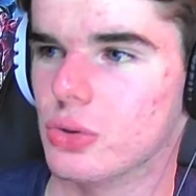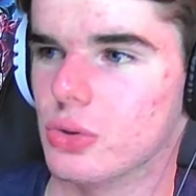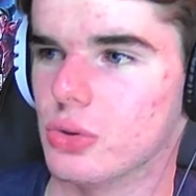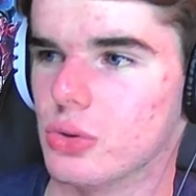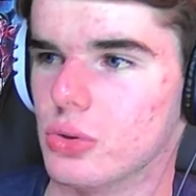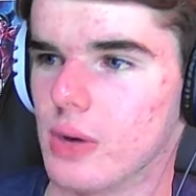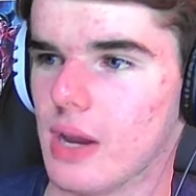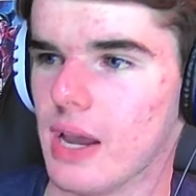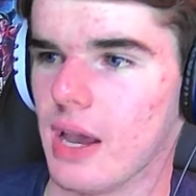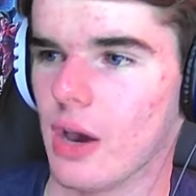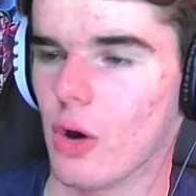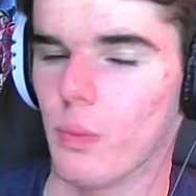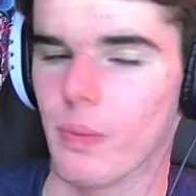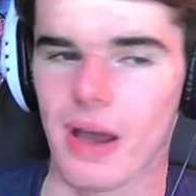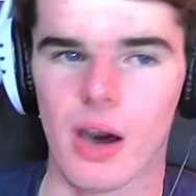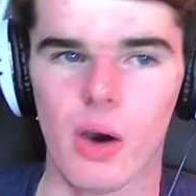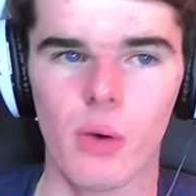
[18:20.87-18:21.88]
help
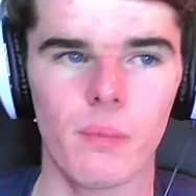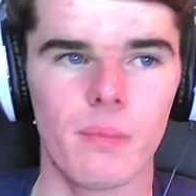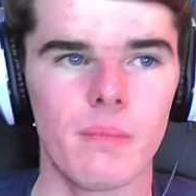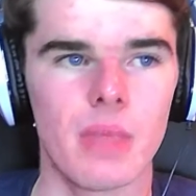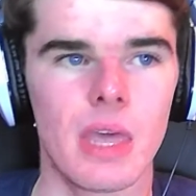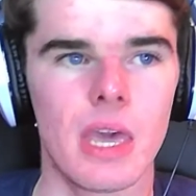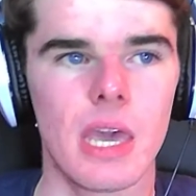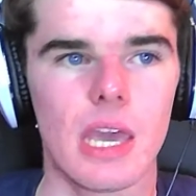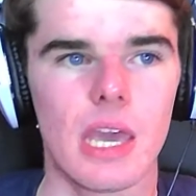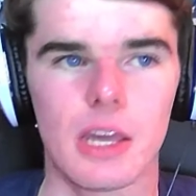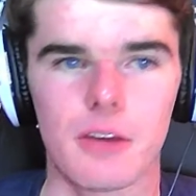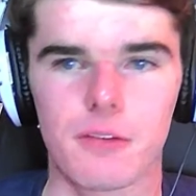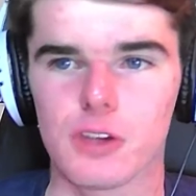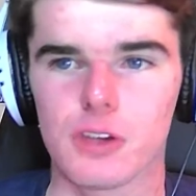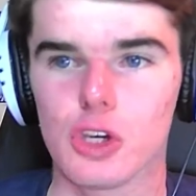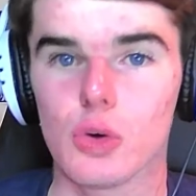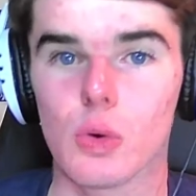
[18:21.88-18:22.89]
out. If
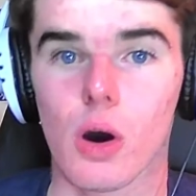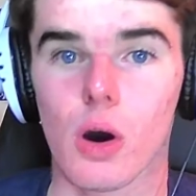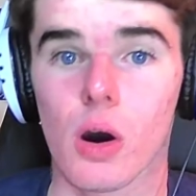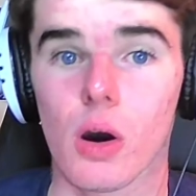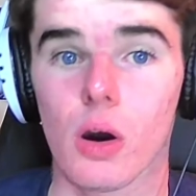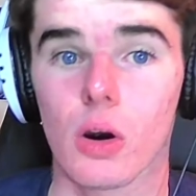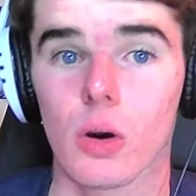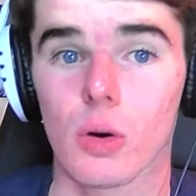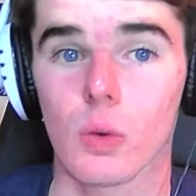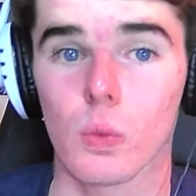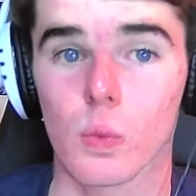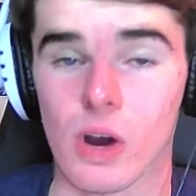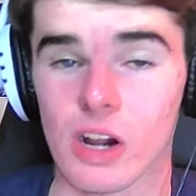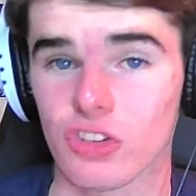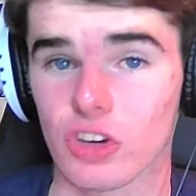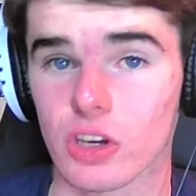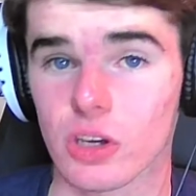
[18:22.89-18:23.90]
you are
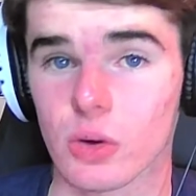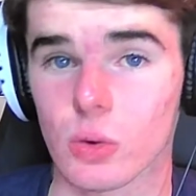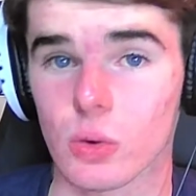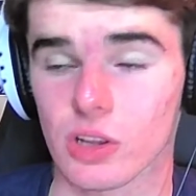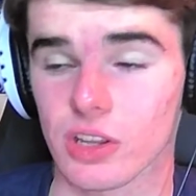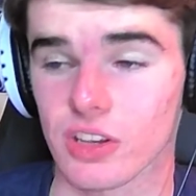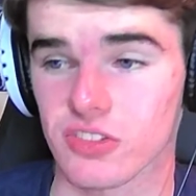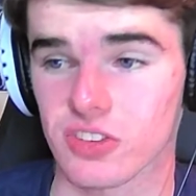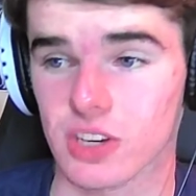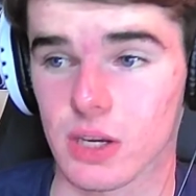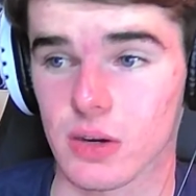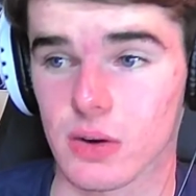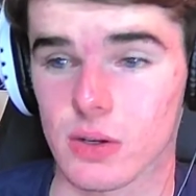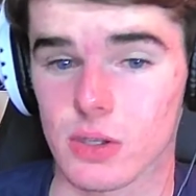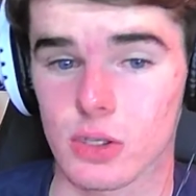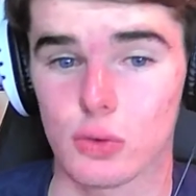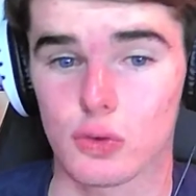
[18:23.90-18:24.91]
watching or listening
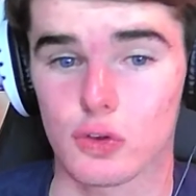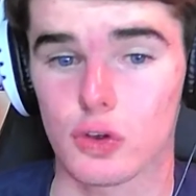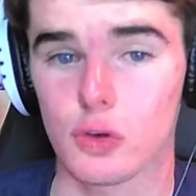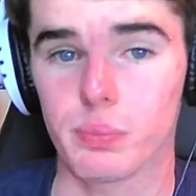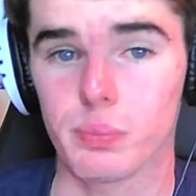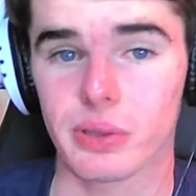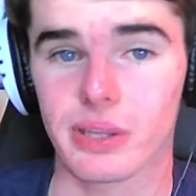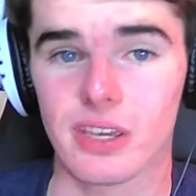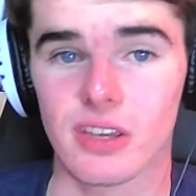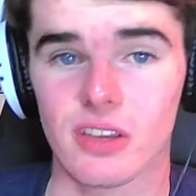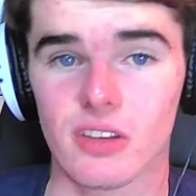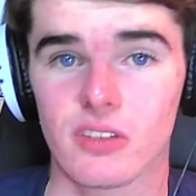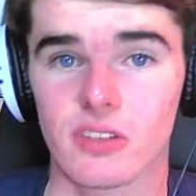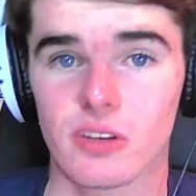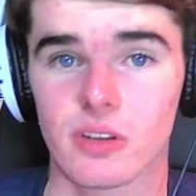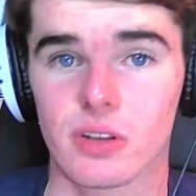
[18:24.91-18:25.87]
on YouTube, please